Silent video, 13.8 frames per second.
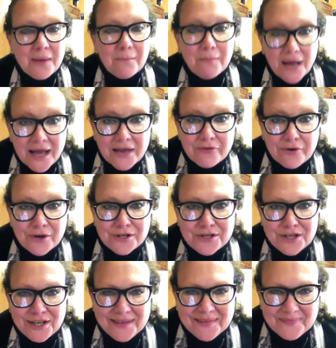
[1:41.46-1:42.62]
my
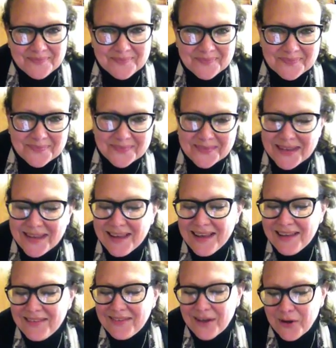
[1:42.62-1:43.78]
version.
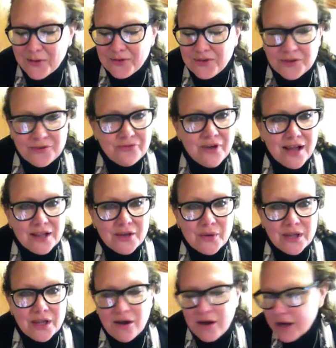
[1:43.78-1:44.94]
So just follow
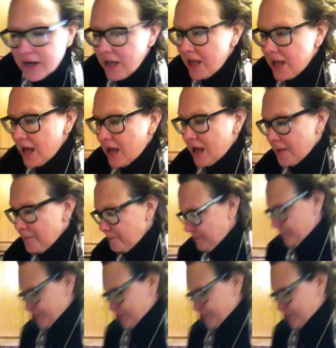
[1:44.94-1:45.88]
along. I'm